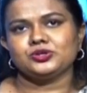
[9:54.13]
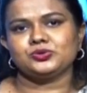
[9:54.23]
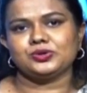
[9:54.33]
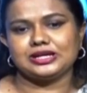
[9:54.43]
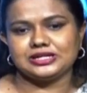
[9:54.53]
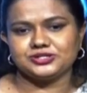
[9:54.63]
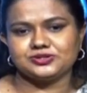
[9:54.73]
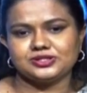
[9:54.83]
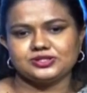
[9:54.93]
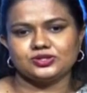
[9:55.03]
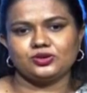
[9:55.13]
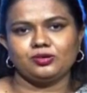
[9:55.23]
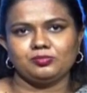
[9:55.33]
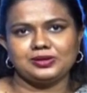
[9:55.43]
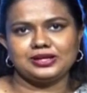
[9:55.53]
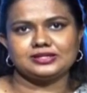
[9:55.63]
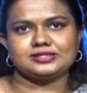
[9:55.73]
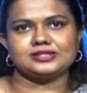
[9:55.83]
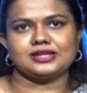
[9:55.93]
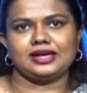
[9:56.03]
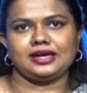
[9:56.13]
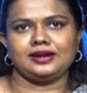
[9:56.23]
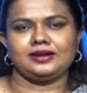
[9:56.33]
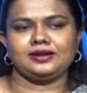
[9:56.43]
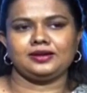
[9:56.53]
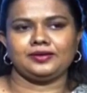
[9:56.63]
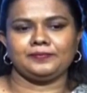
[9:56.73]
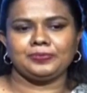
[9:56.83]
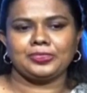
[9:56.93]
to address complex and